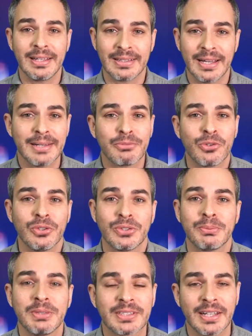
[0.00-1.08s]
I am going
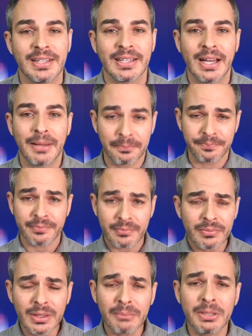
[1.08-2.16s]
to be signing up
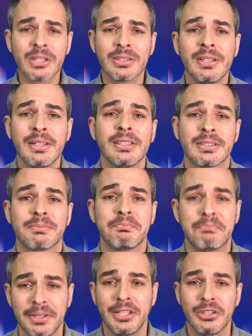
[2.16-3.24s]
because it is
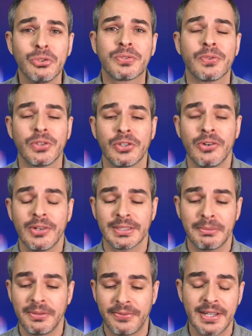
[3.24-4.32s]
pretty useful. You know, as a
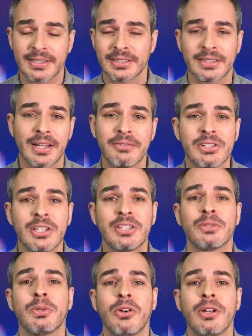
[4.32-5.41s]
matter of fact, as the
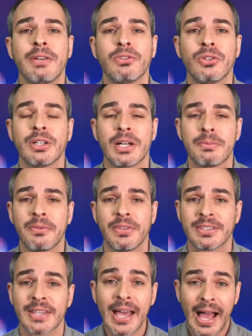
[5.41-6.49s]
conversation went on, I've learned a couple of
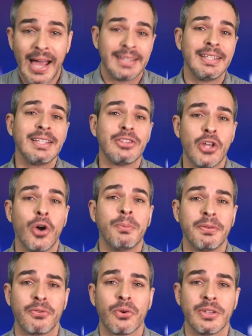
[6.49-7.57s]
things I didn't know
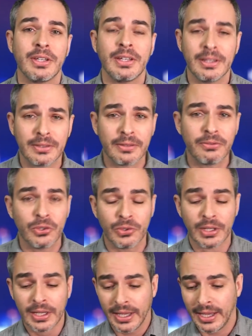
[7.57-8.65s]
before the interview.
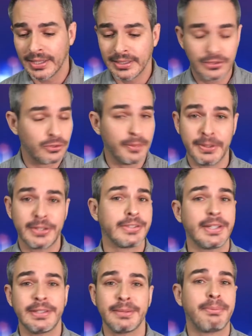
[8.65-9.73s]
And it's not
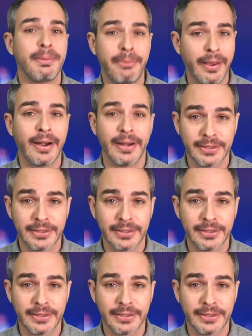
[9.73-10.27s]
because I didn't prepare.